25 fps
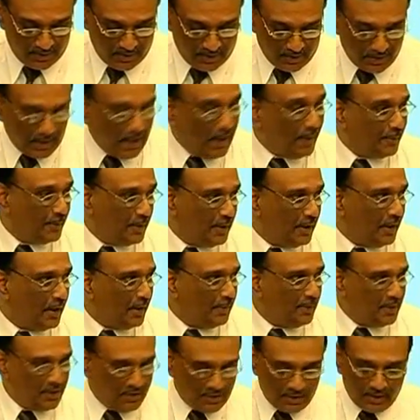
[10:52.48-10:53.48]
carbon
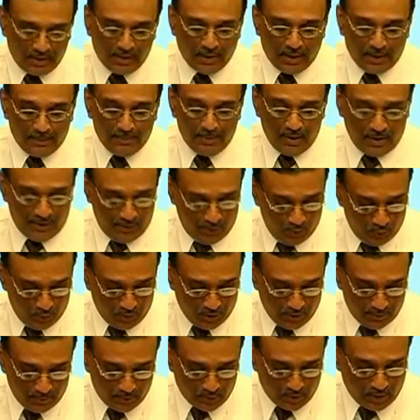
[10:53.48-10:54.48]
emission and being
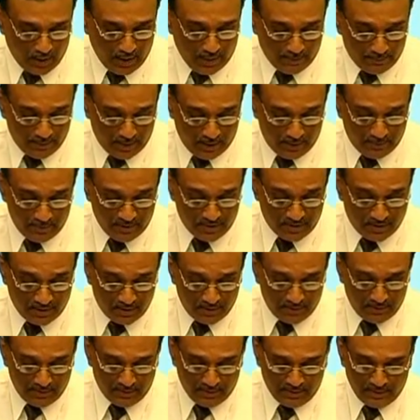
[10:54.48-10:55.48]
neutral about carbon
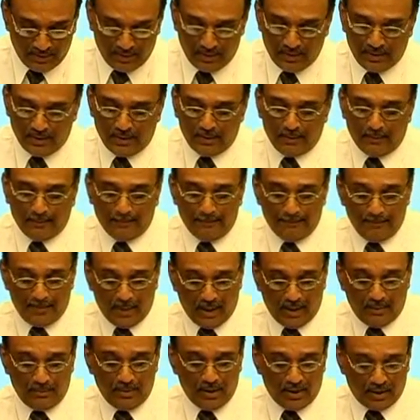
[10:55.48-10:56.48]
emission
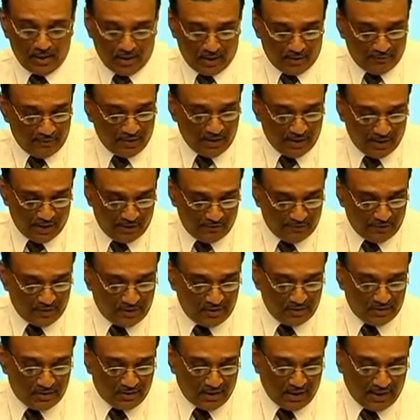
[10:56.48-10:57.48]
may be a very
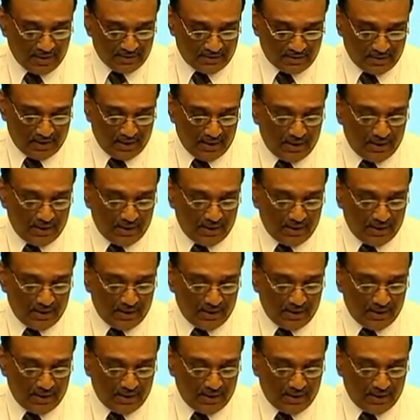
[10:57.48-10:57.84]
difficult task.